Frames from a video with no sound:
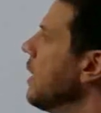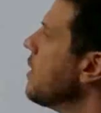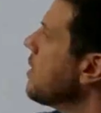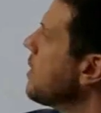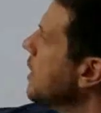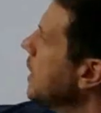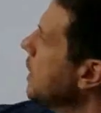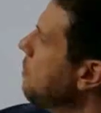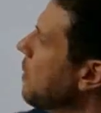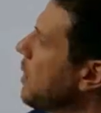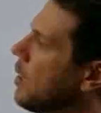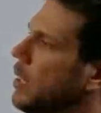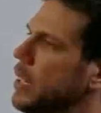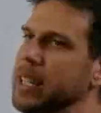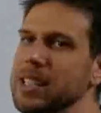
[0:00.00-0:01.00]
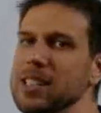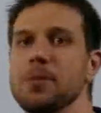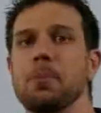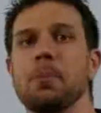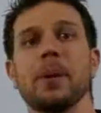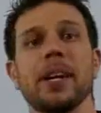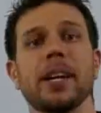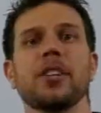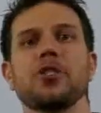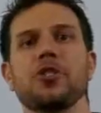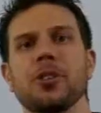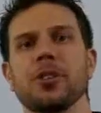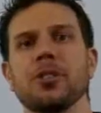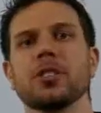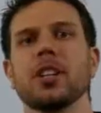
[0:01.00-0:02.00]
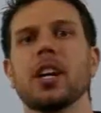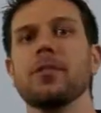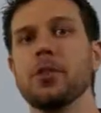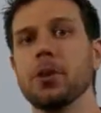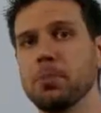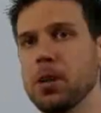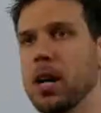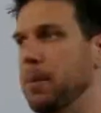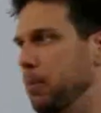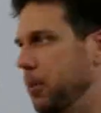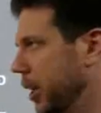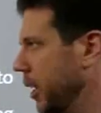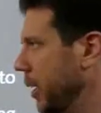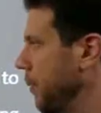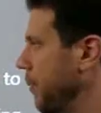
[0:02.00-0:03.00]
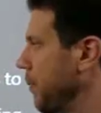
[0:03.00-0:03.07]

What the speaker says: Typically, it's pictures of your property.